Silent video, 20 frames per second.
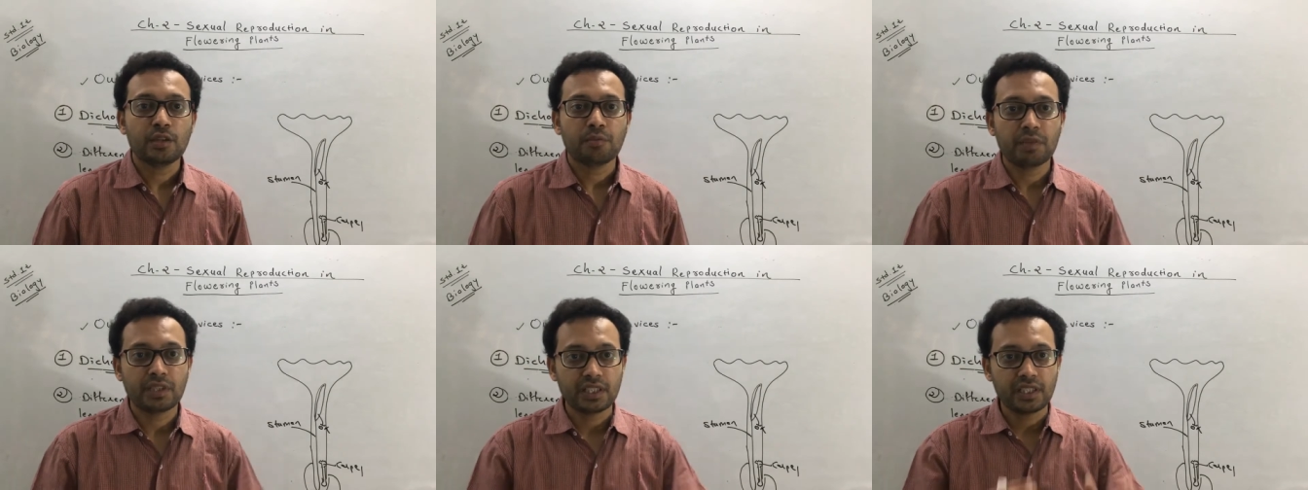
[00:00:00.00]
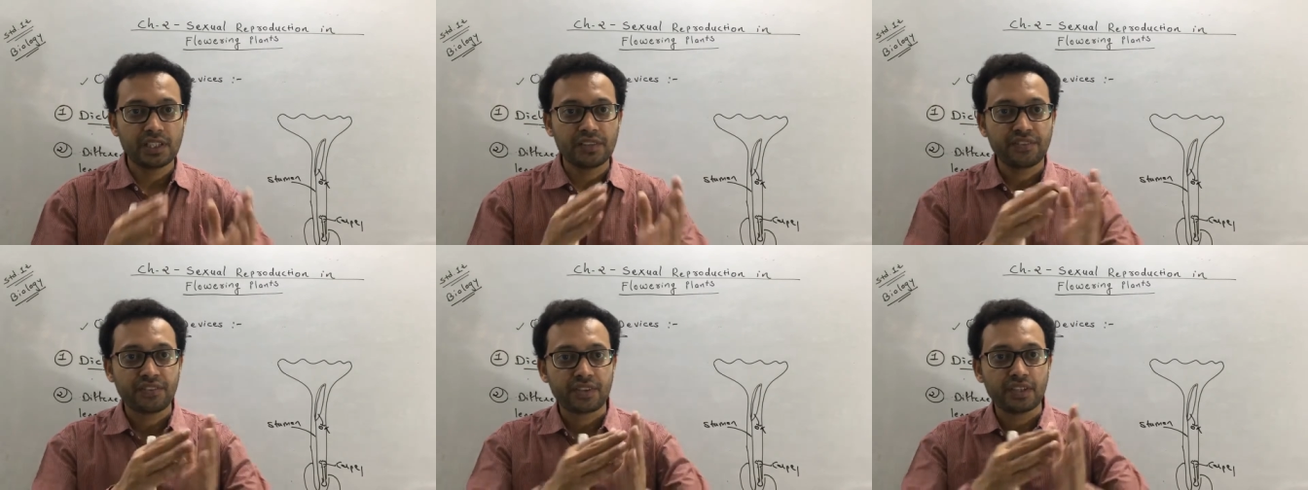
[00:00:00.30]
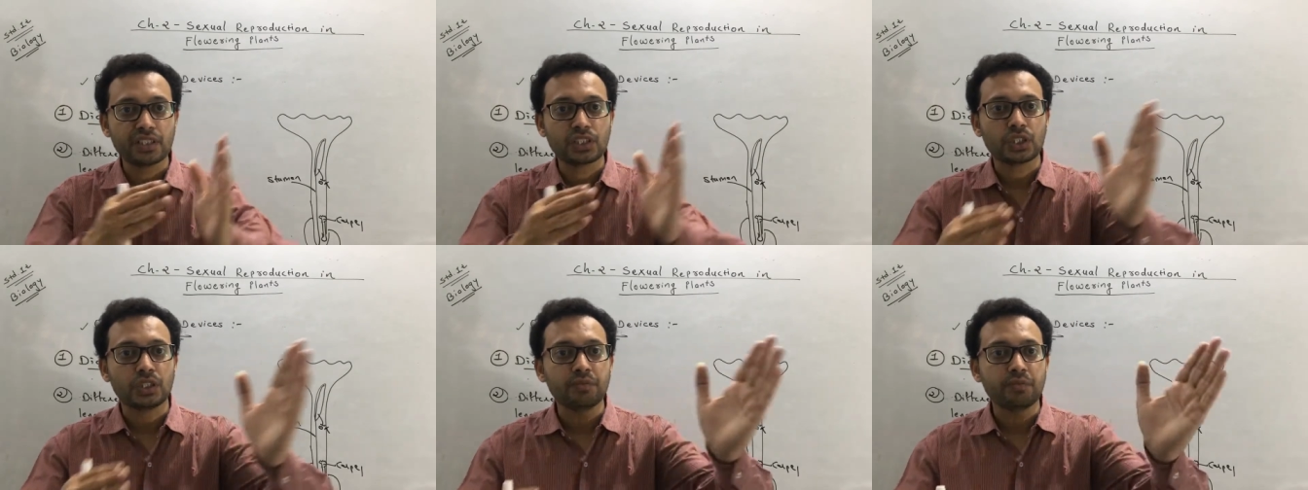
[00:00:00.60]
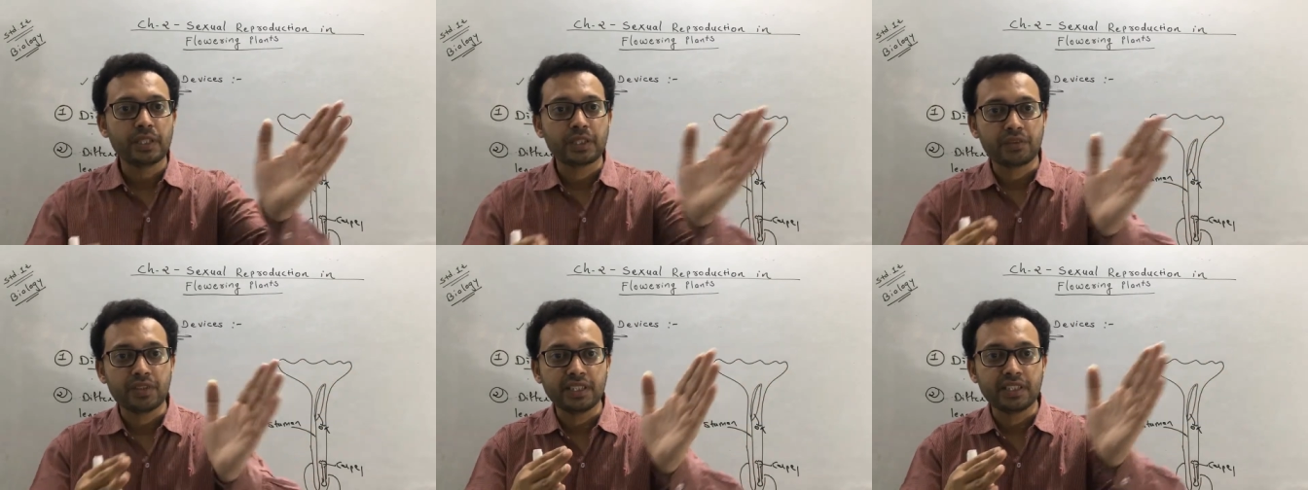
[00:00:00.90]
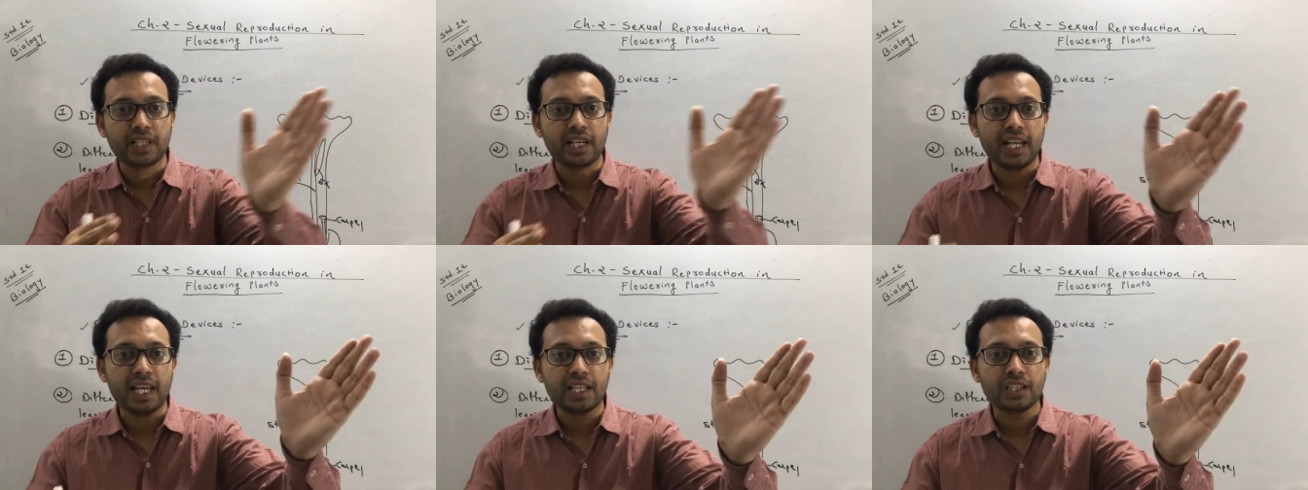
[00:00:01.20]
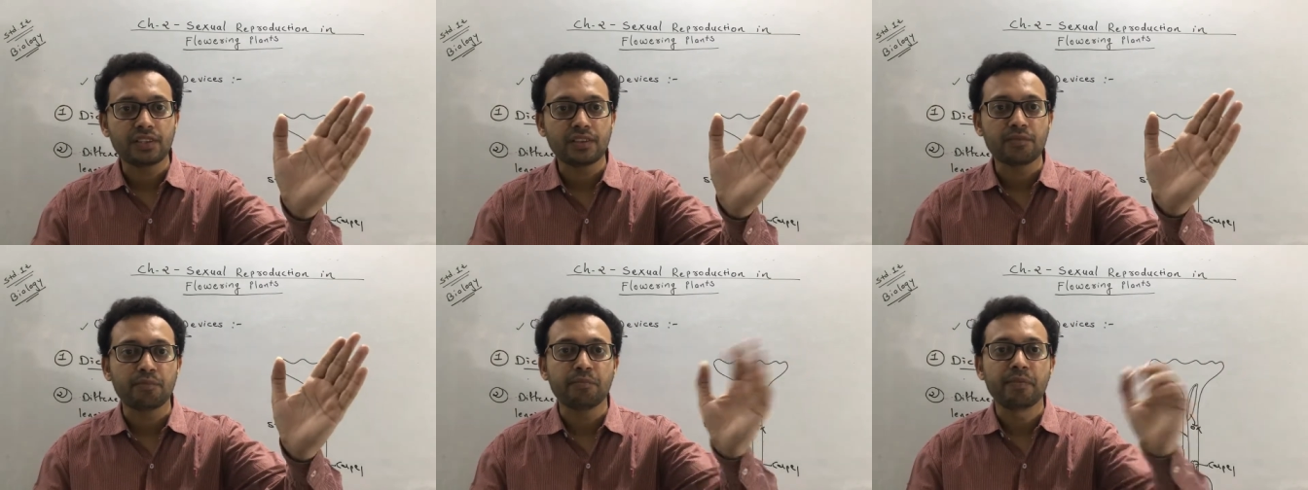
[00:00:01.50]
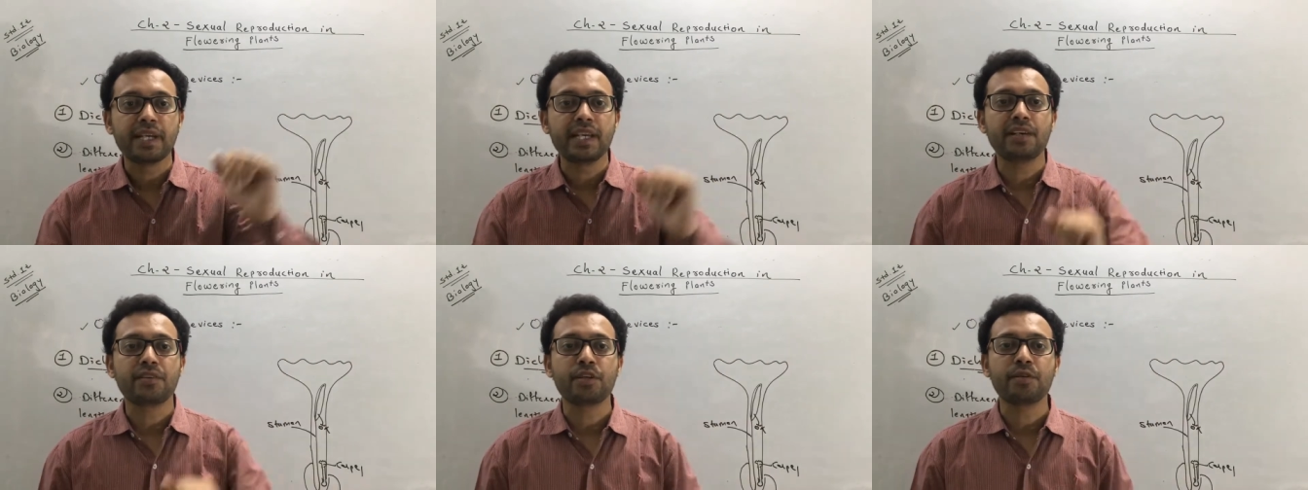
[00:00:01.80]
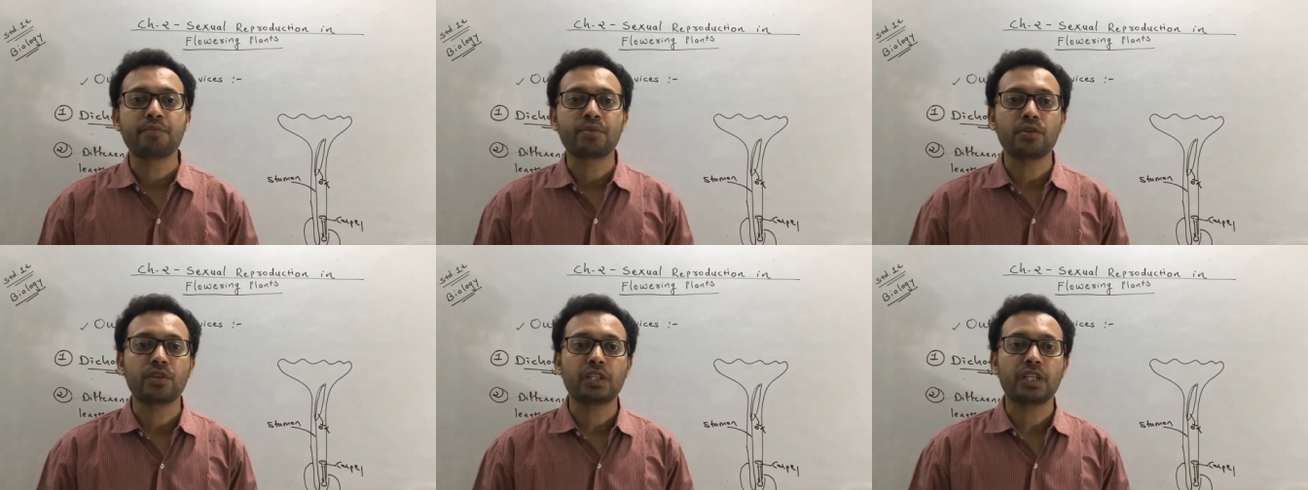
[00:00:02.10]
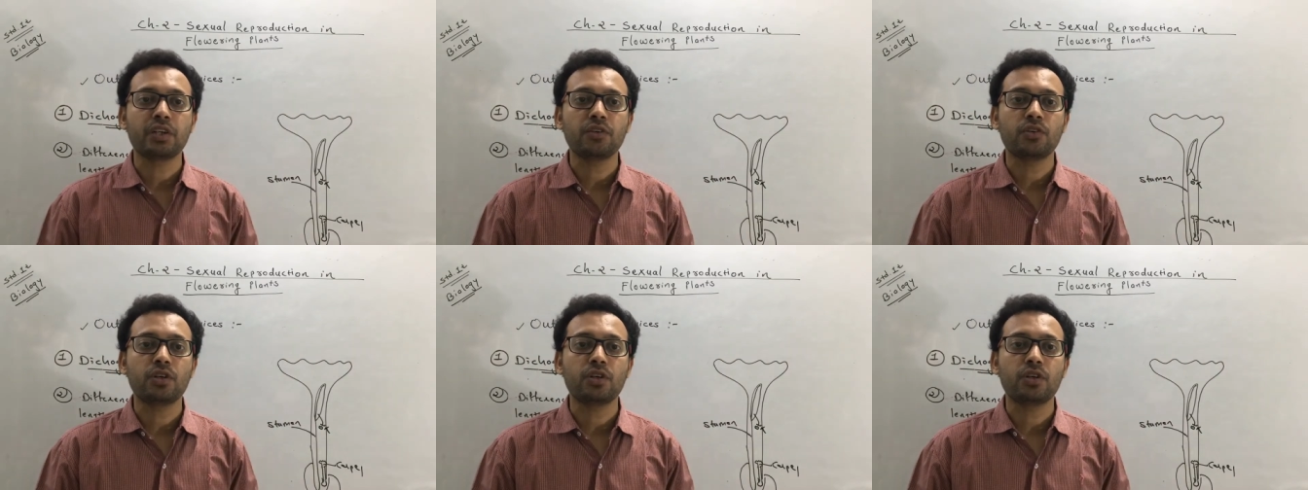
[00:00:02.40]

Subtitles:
but the difference between the length of male reproductive